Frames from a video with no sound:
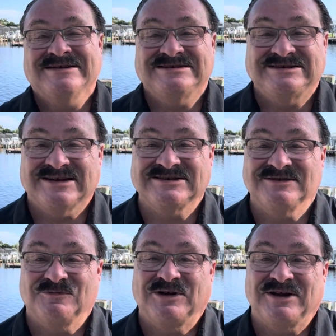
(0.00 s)
doesn't
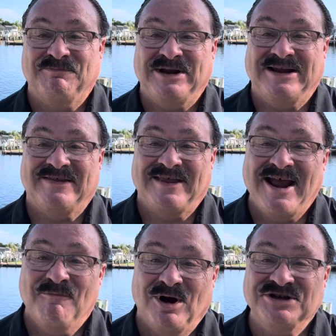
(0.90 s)
really be
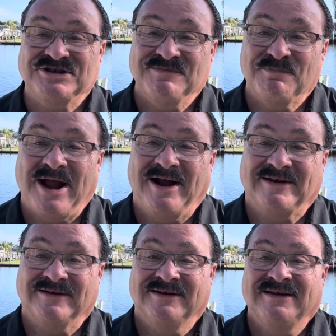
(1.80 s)
that much
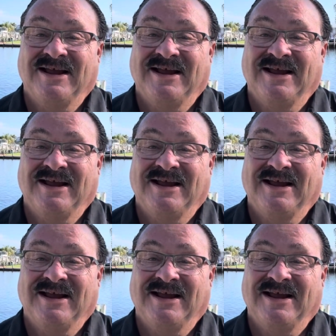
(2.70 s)
impacted